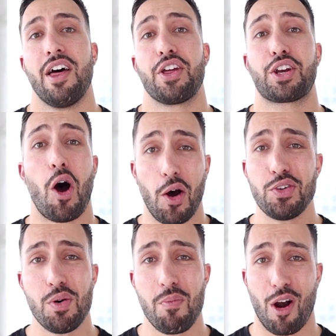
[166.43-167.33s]
The
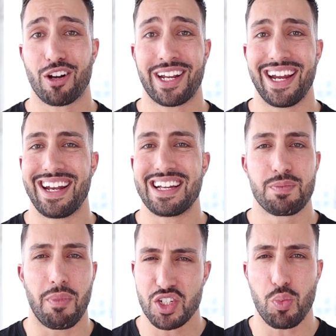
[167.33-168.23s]
condo market is
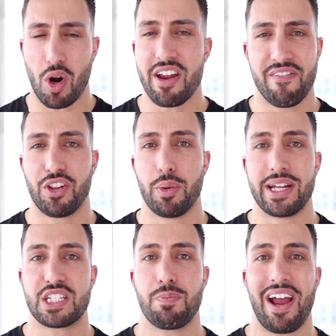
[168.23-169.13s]
much more
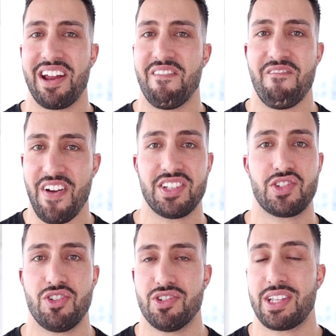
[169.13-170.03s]
influenced by
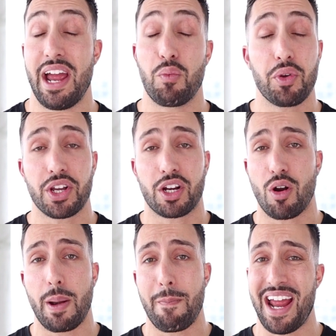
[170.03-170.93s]
investors, and with the
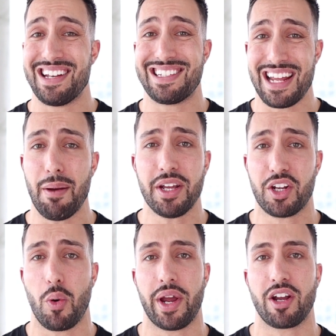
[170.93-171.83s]
current pandemic
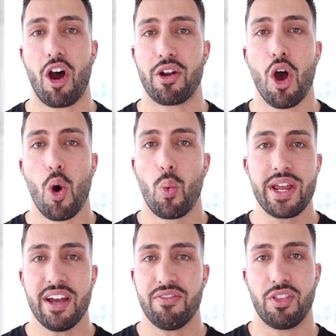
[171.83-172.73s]
going on,
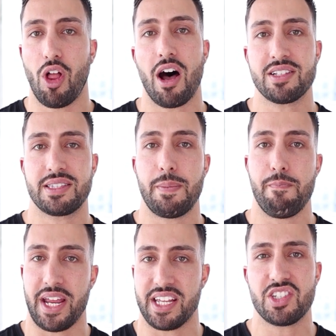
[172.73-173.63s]
we've lost the
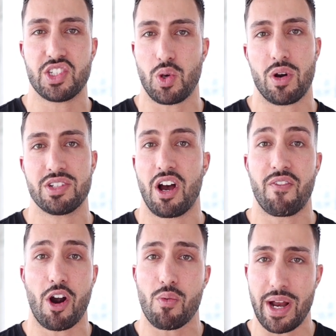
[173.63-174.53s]
main source
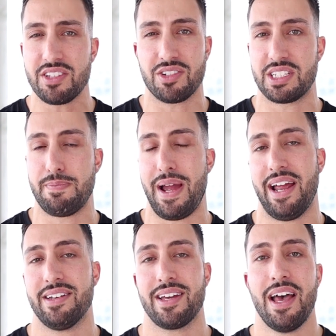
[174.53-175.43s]
of our rental
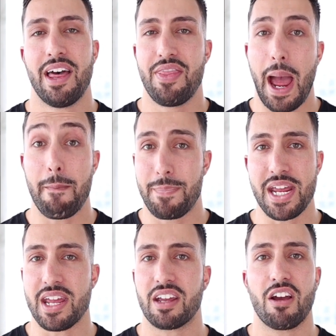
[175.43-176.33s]
demand, that
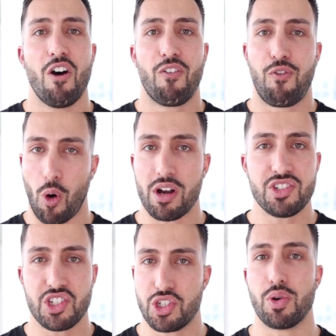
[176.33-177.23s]
being
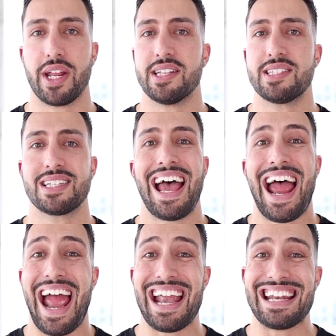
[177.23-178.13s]
foreign students
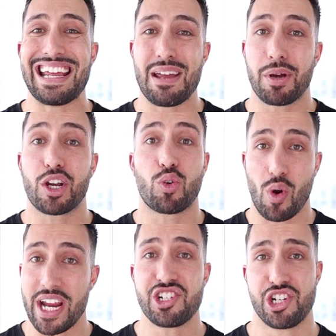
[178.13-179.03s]
and
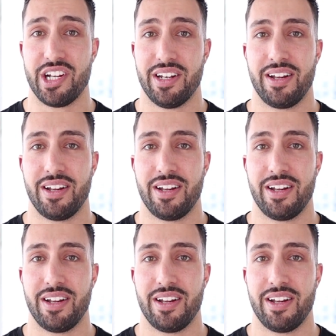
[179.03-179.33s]
immigration.